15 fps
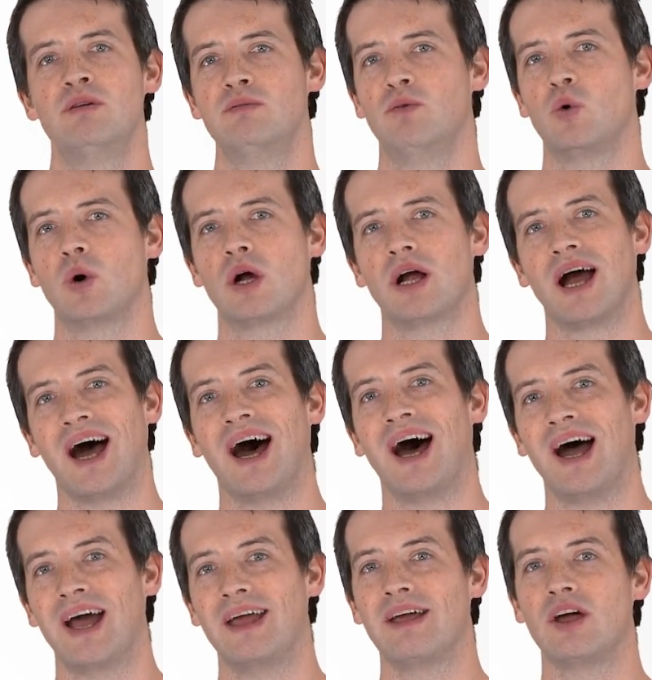for
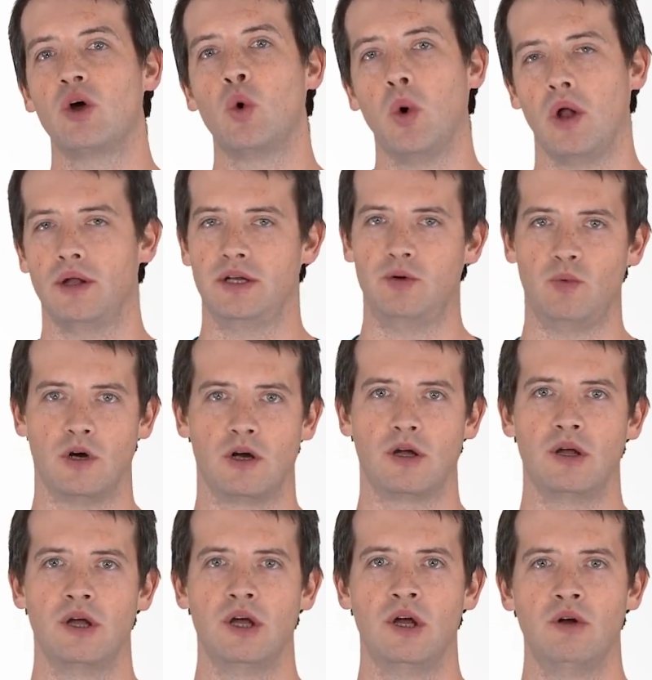high quality
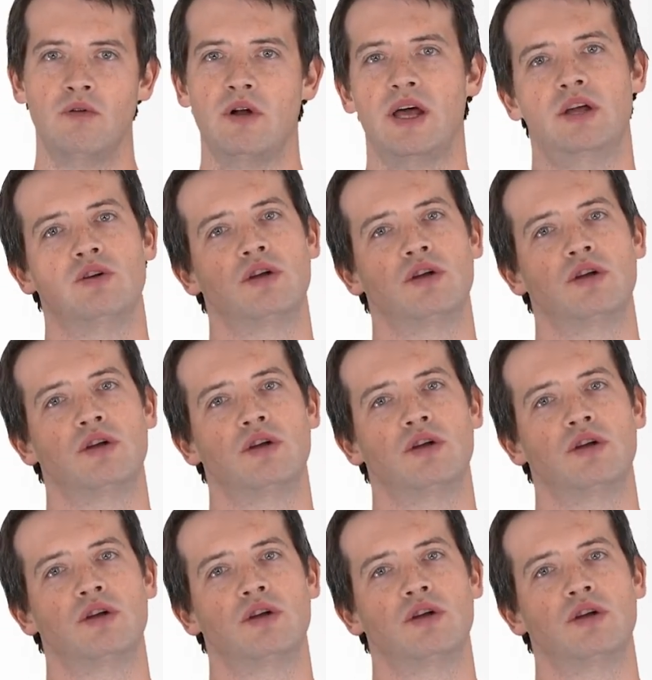work, right?